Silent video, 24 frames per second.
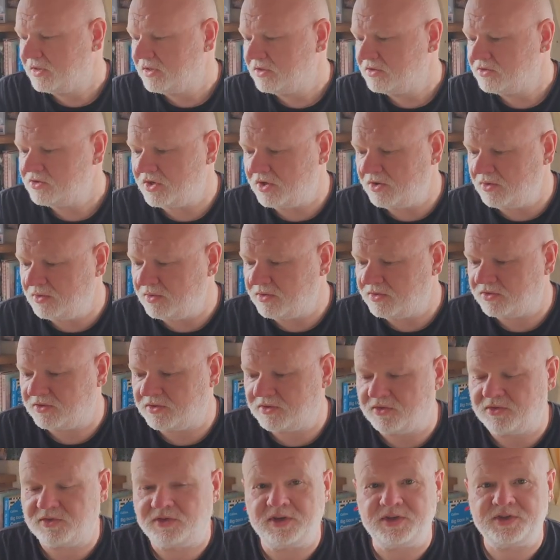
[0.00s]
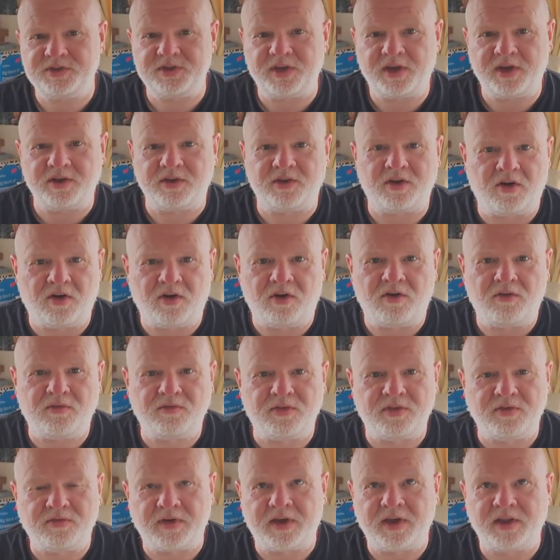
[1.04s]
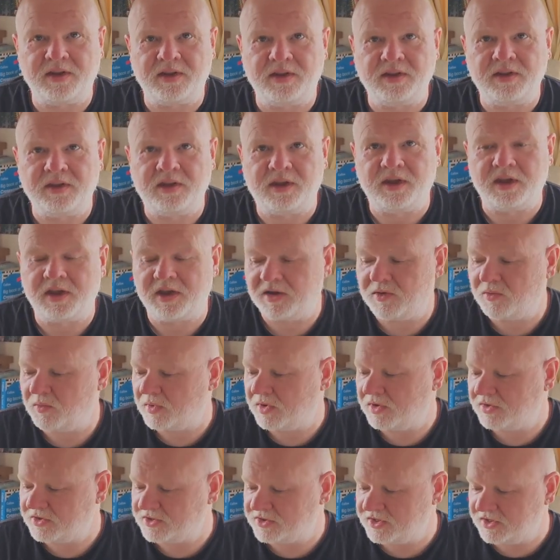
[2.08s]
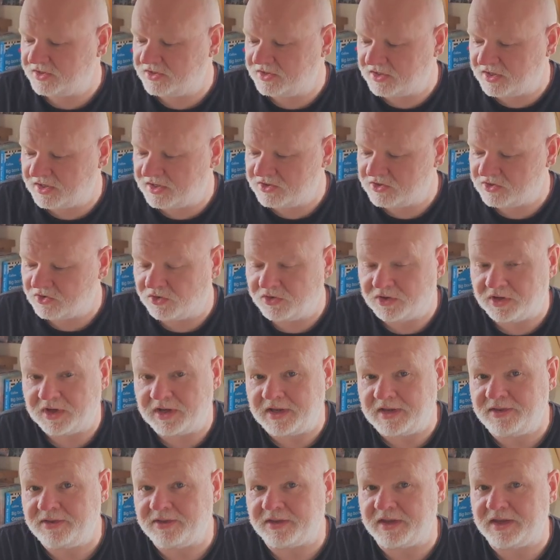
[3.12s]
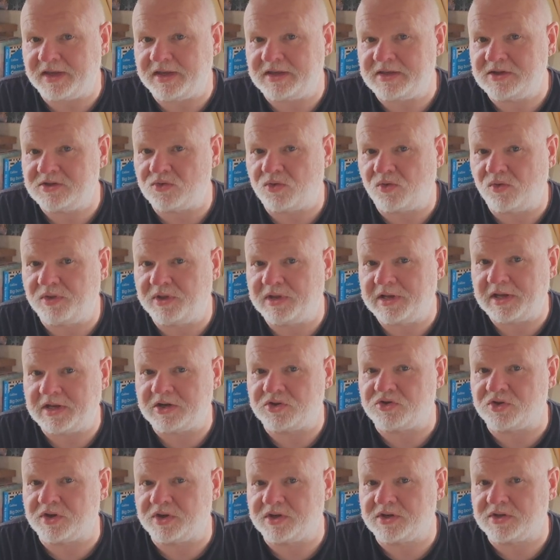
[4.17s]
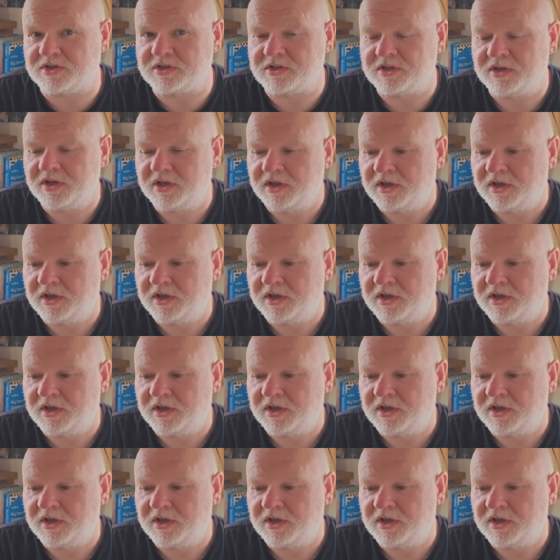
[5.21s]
So this side of the van, where the seating is, underneath is all the electrics,